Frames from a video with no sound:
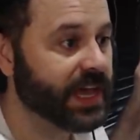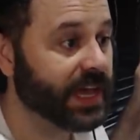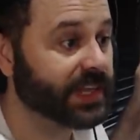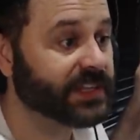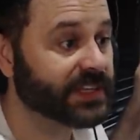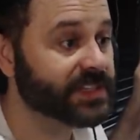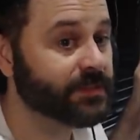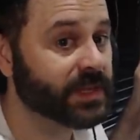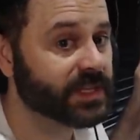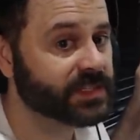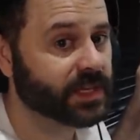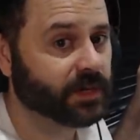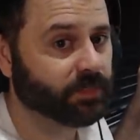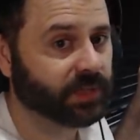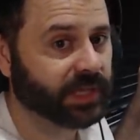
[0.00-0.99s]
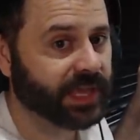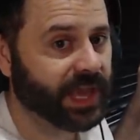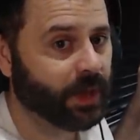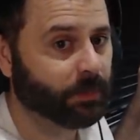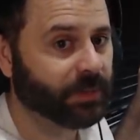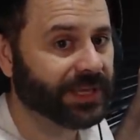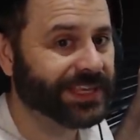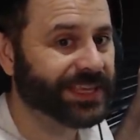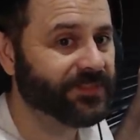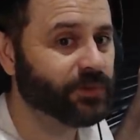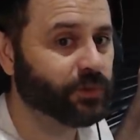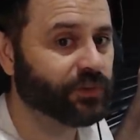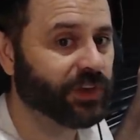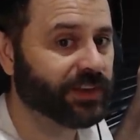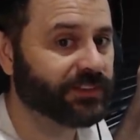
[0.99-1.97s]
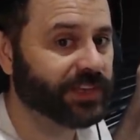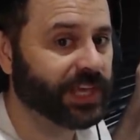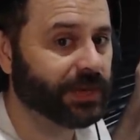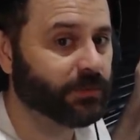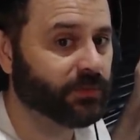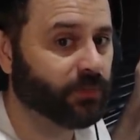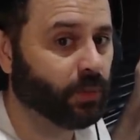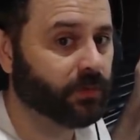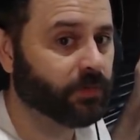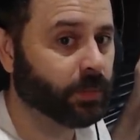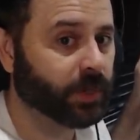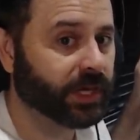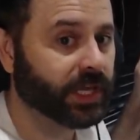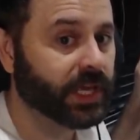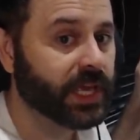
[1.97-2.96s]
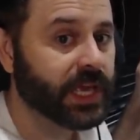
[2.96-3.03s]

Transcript: It doesn't mean it's going to play out, but it gives you a chance to get in before everybody.